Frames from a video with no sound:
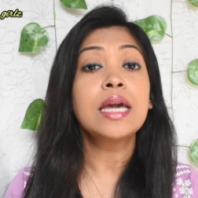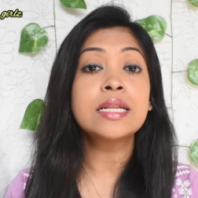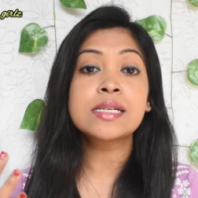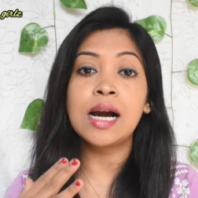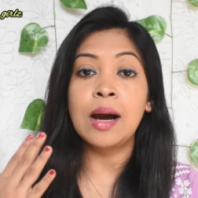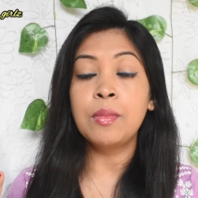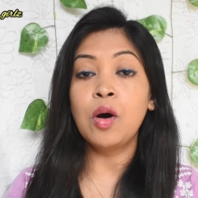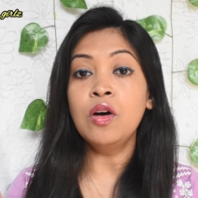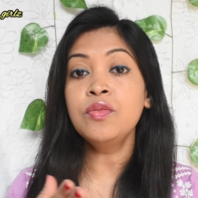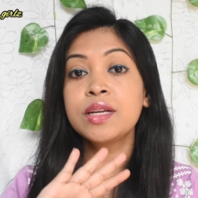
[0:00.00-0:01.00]
it come
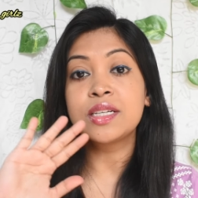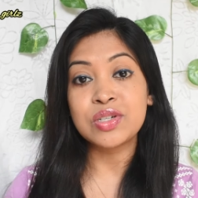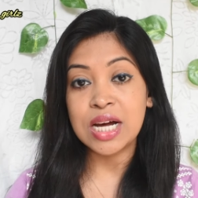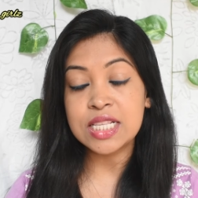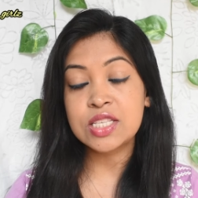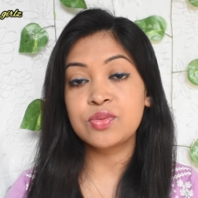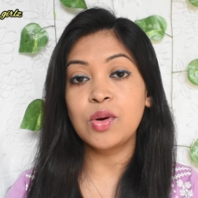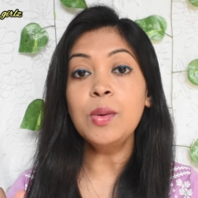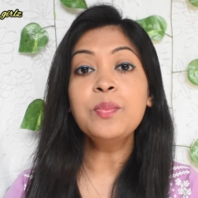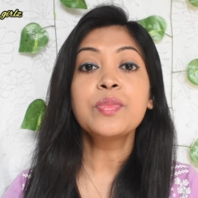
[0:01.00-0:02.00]
off it transfer